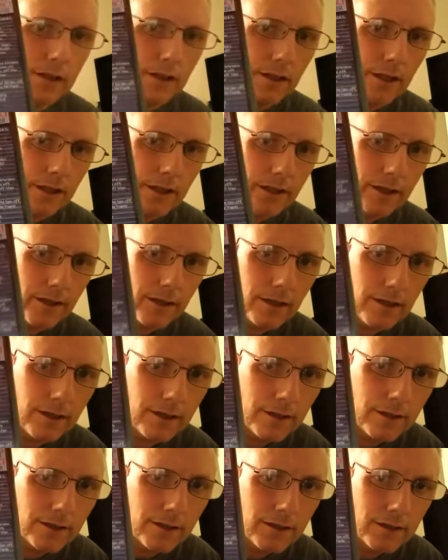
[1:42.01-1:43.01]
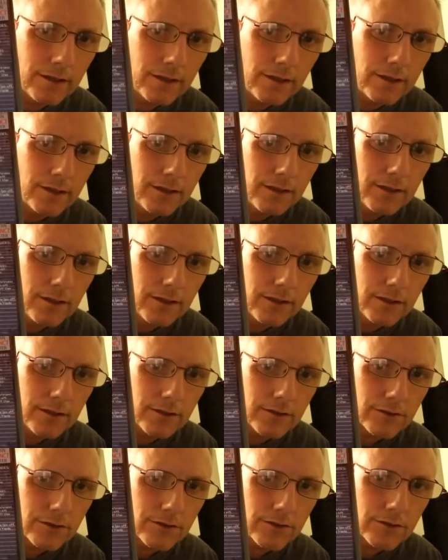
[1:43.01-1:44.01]
And a
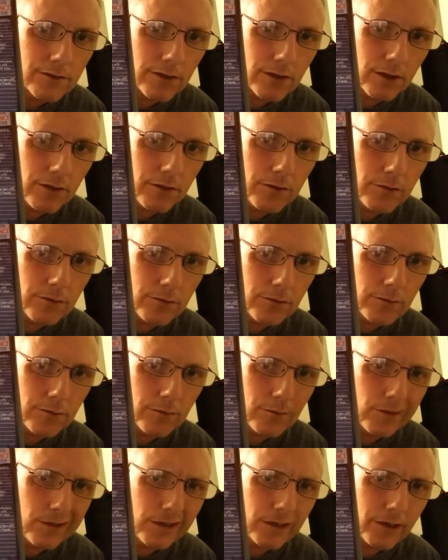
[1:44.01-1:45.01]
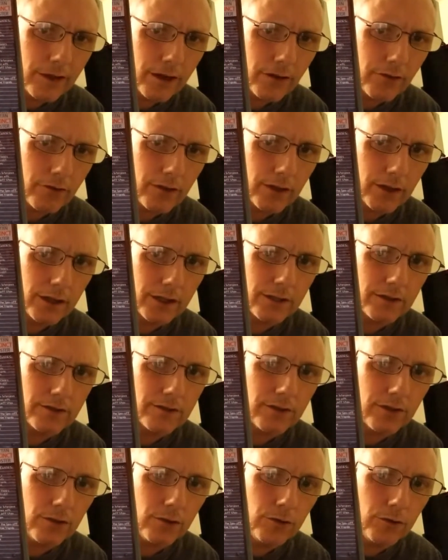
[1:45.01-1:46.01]
slew, well, not really a
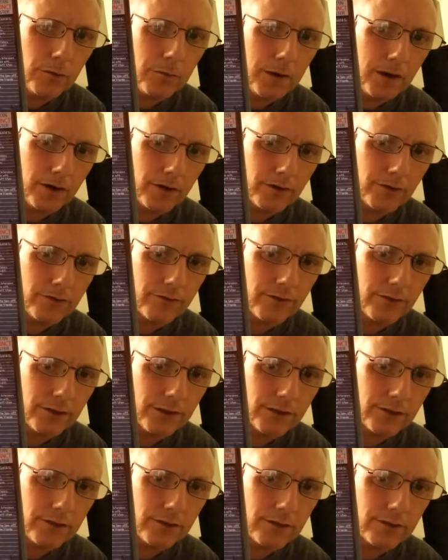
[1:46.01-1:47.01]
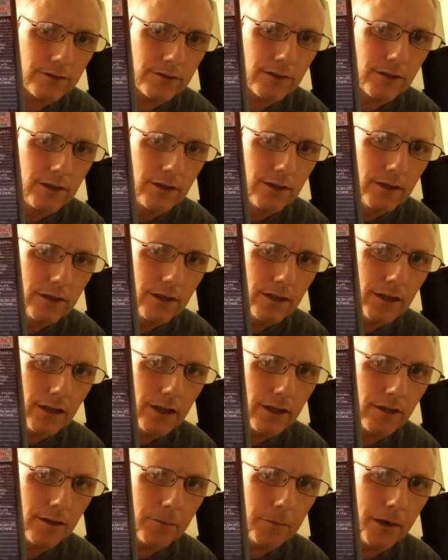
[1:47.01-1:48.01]
slew of bonus features.
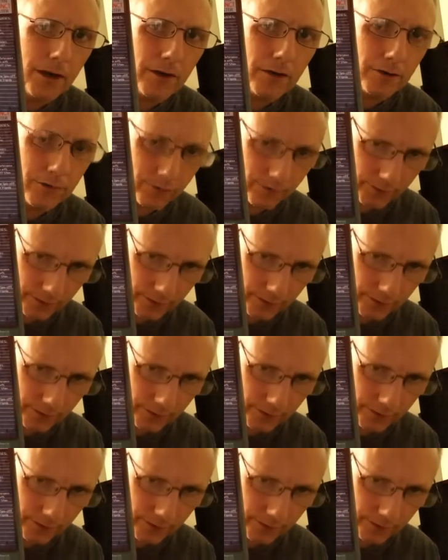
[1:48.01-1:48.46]
All the bonus